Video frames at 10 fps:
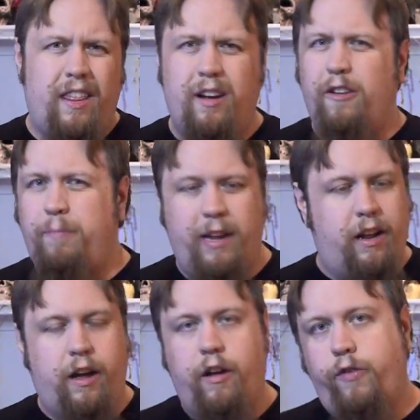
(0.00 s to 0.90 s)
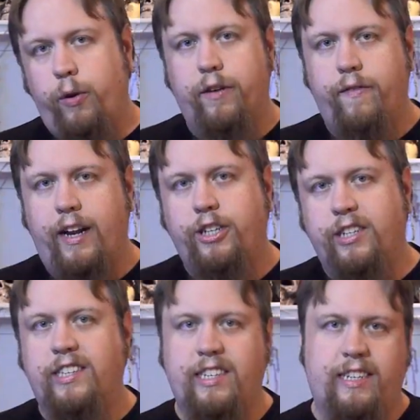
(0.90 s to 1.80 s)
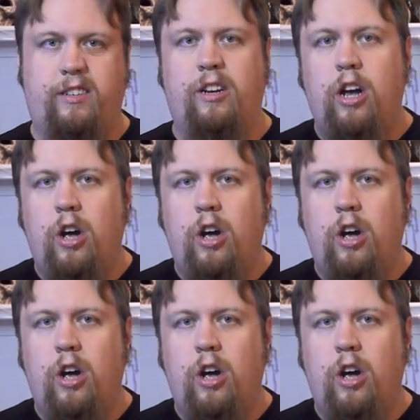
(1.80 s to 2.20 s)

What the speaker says: There have been a few conventions and